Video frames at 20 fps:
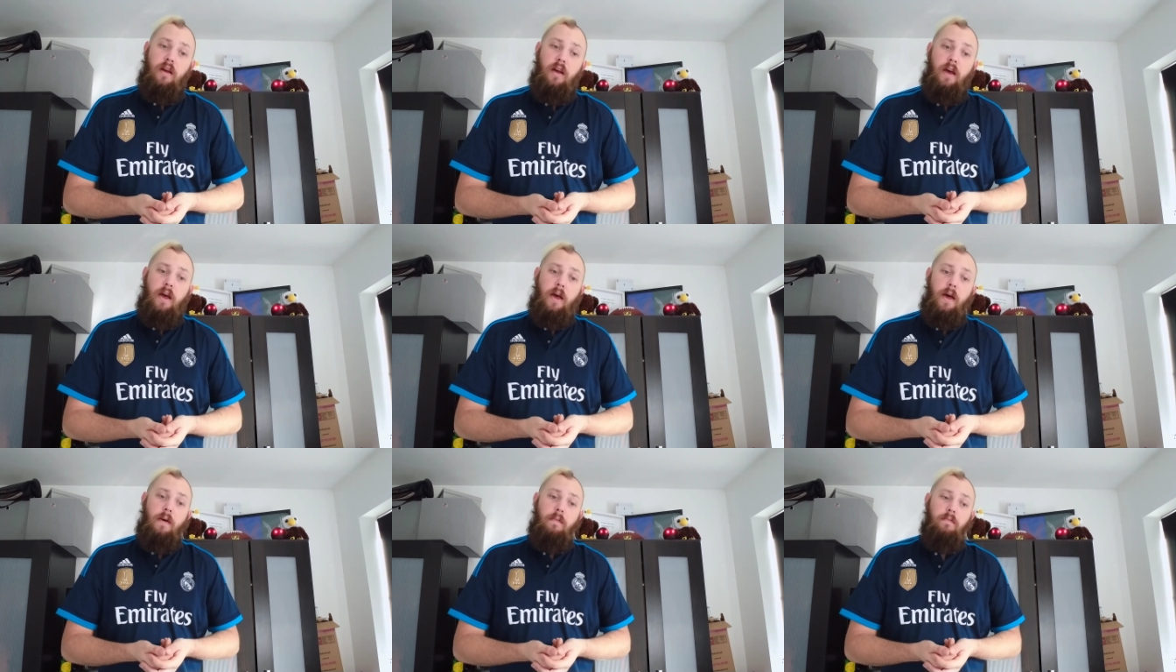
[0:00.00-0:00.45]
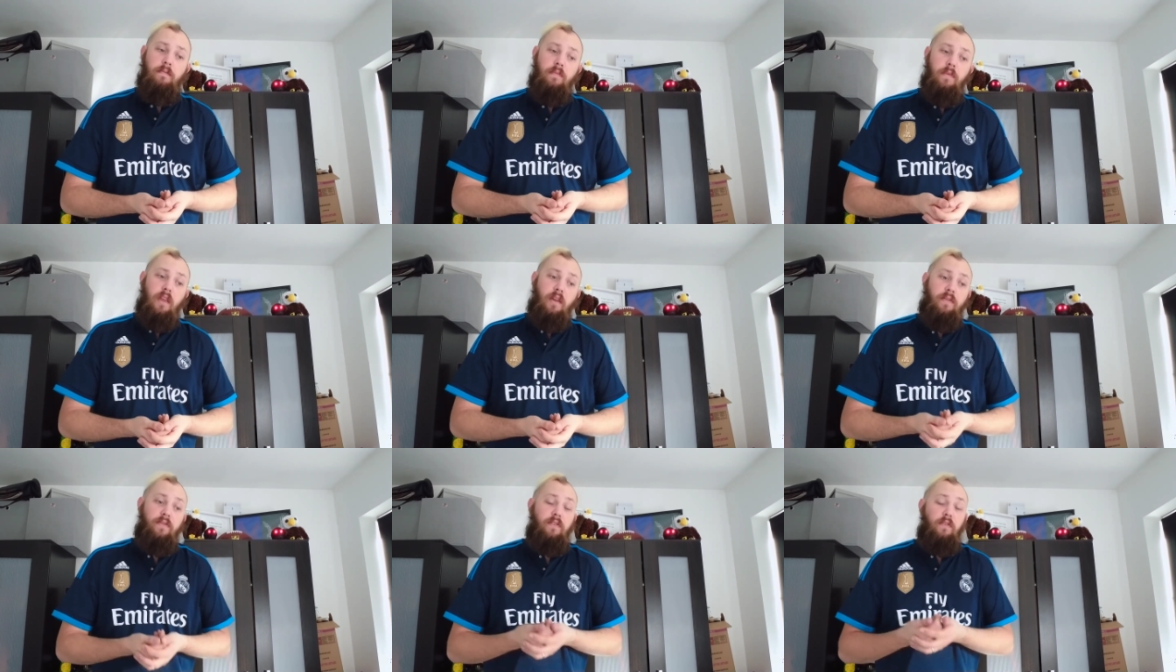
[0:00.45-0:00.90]
um,
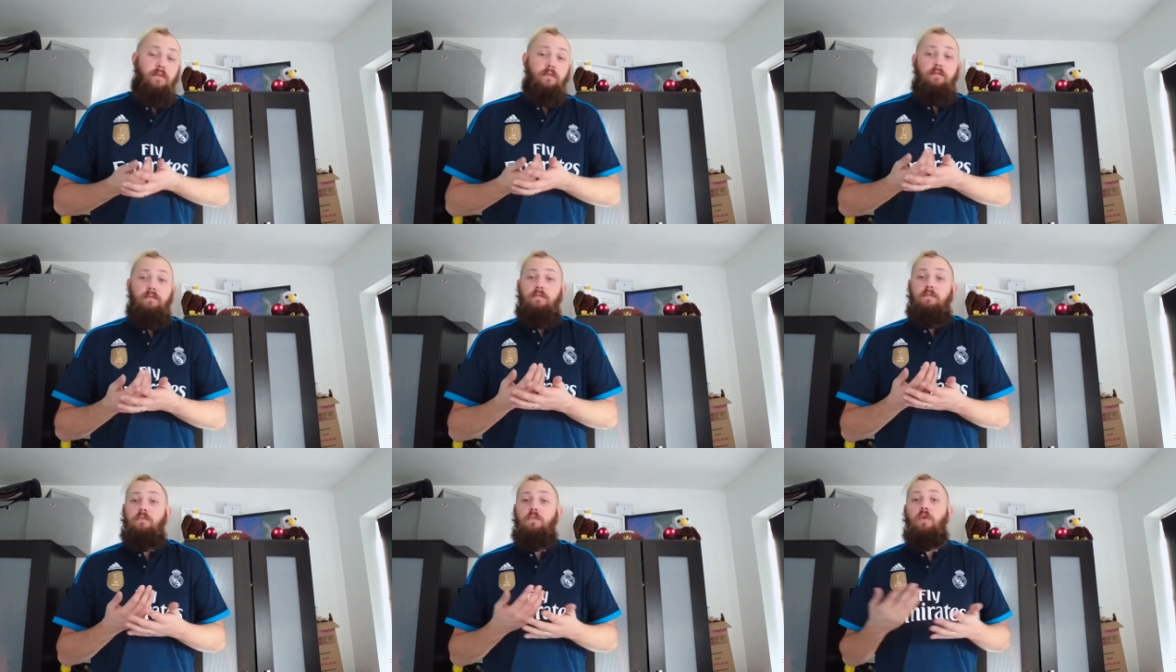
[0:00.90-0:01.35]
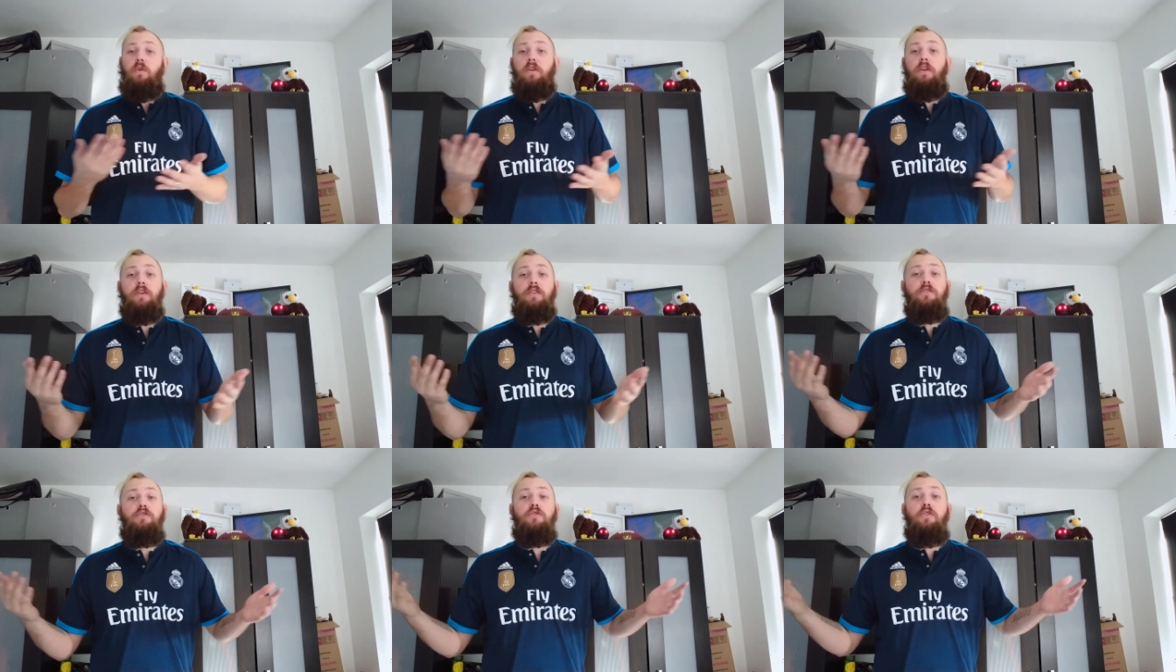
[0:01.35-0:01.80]
if you want
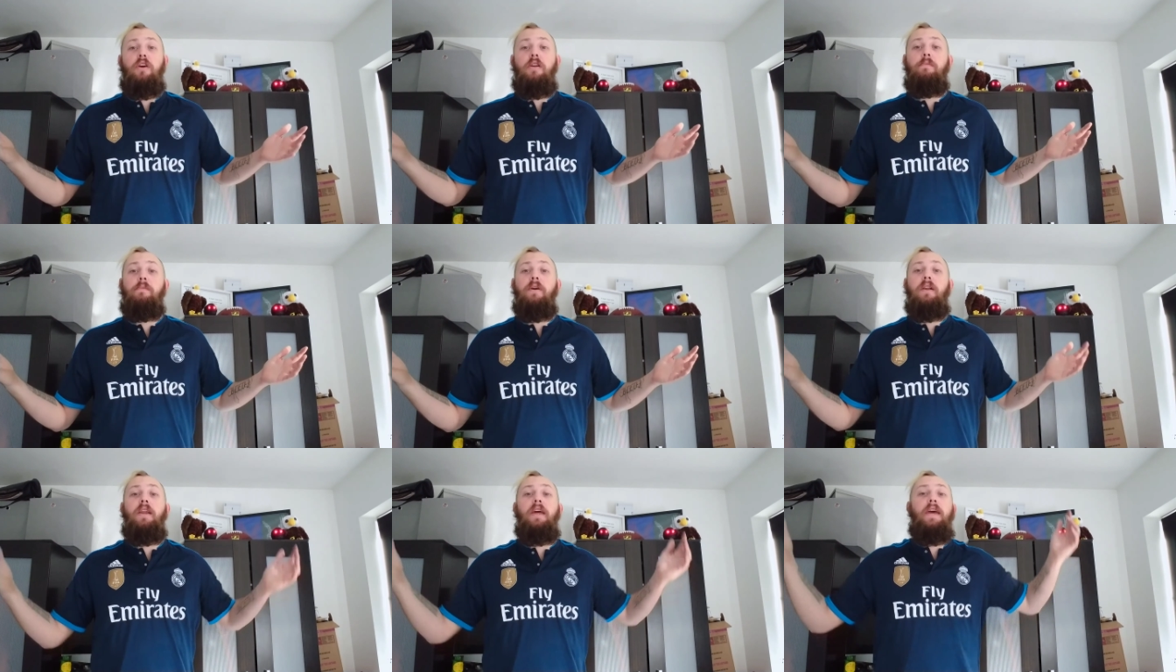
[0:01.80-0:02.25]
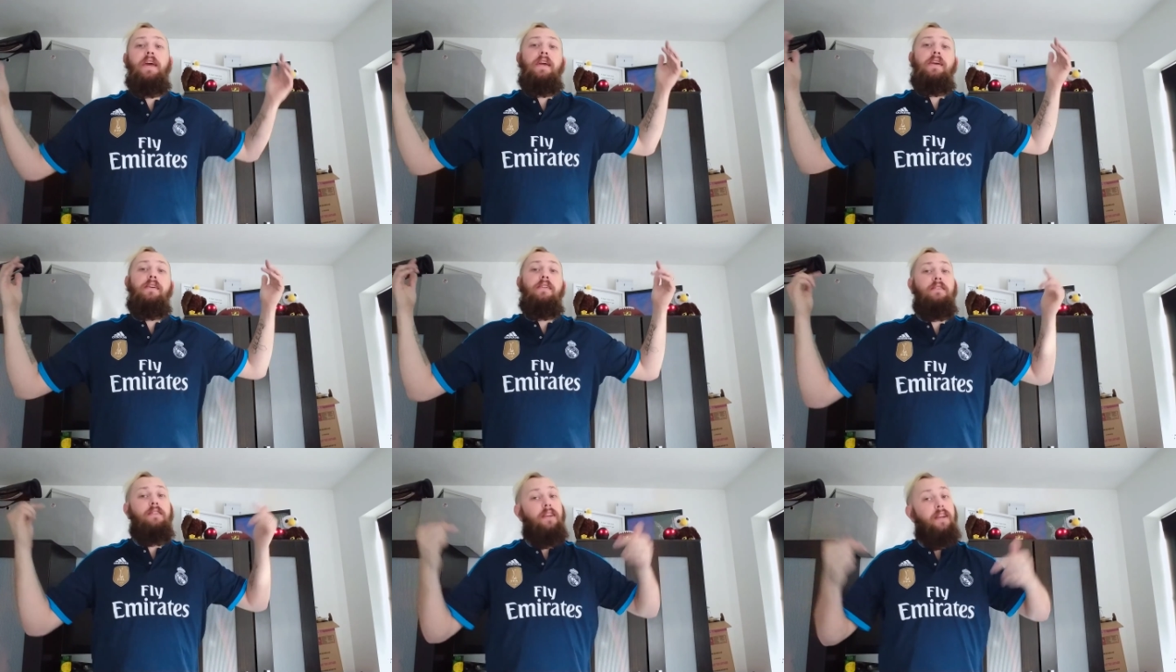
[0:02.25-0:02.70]
to join my
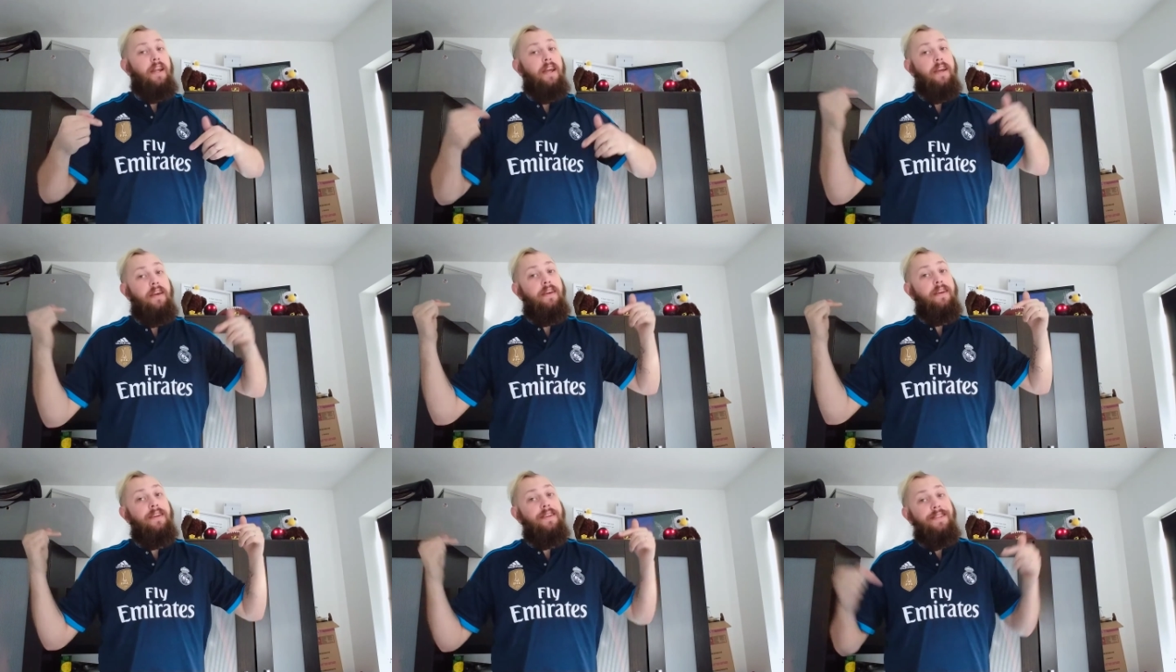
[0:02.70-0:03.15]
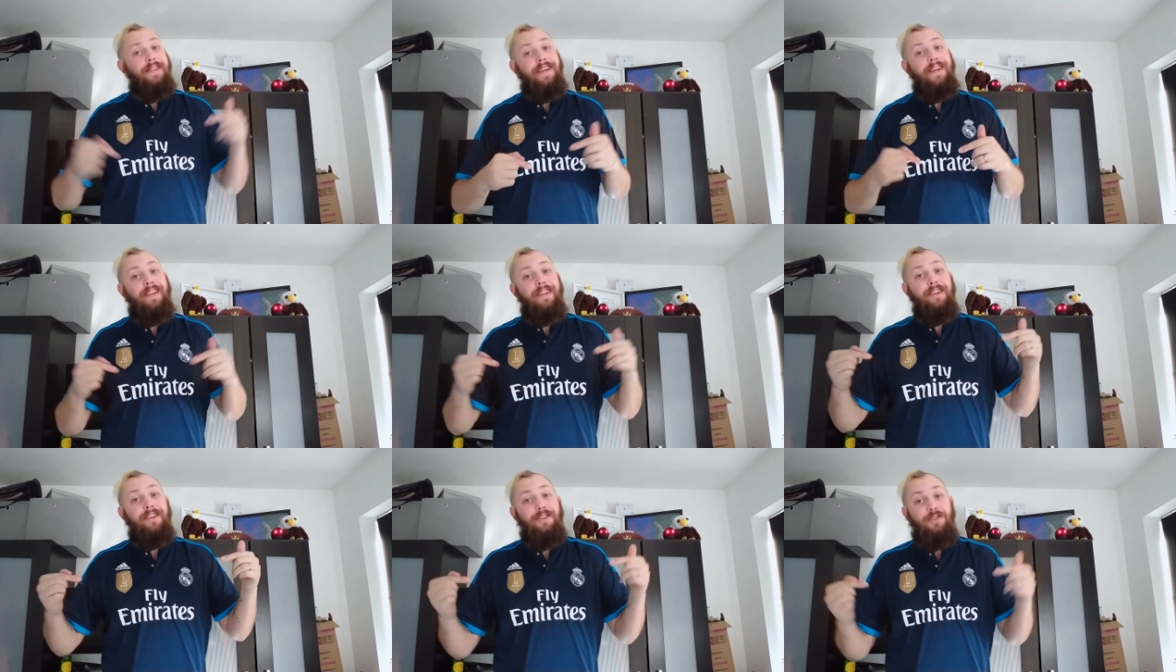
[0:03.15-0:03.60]
league, the link is
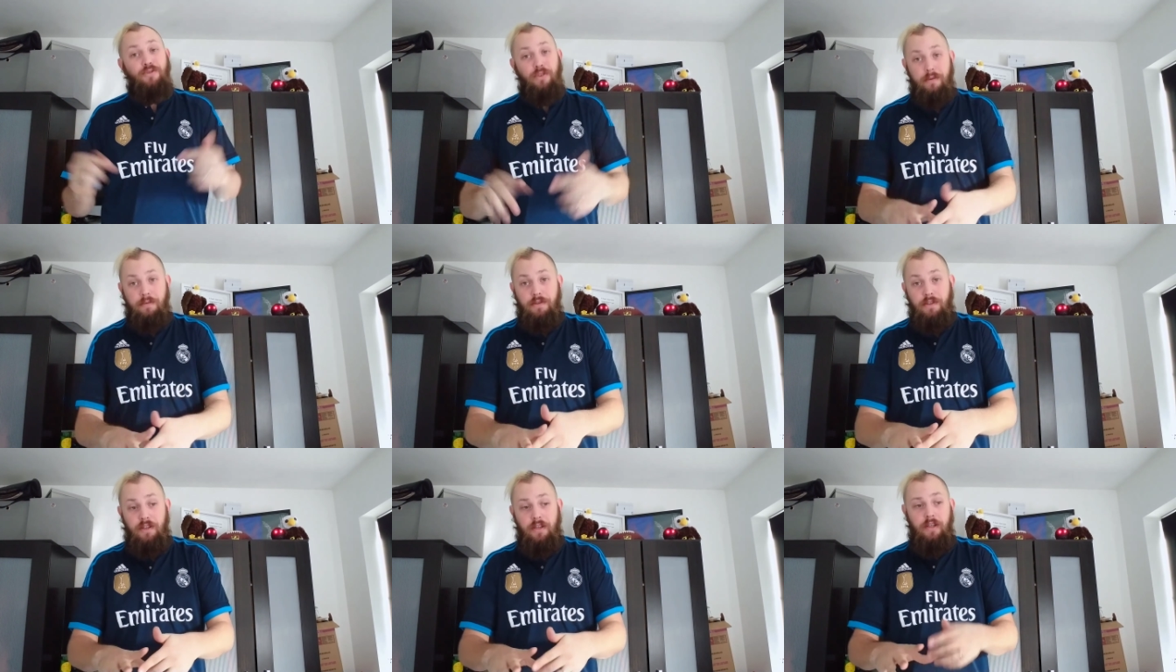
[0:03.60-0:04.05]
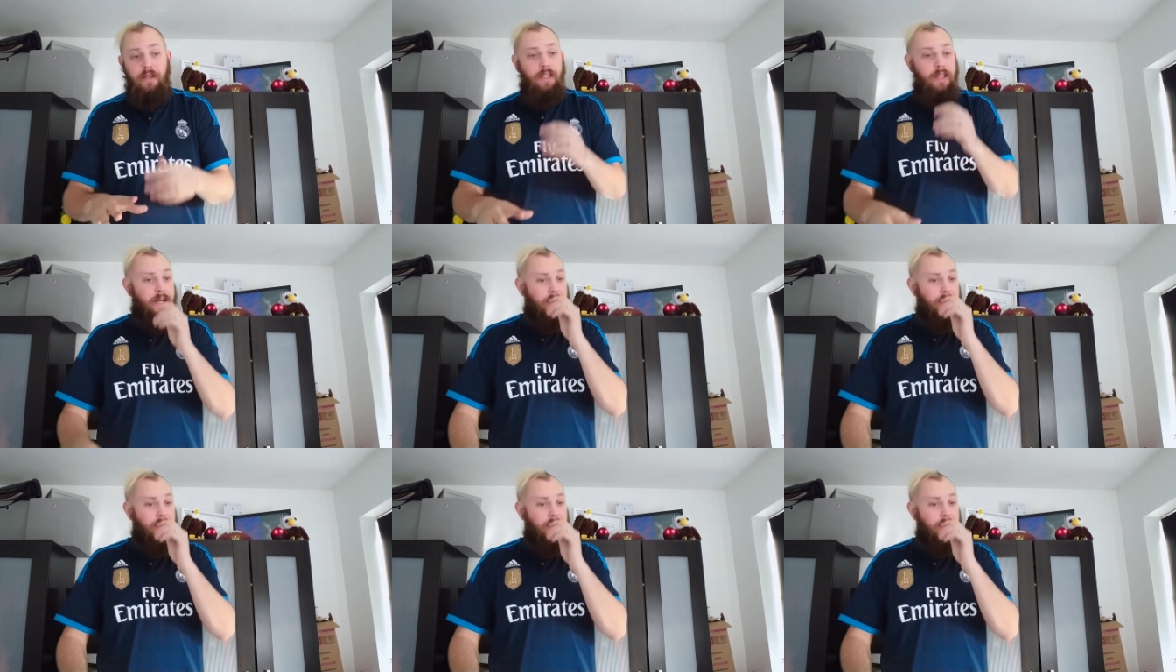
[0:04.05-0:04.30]
in the description.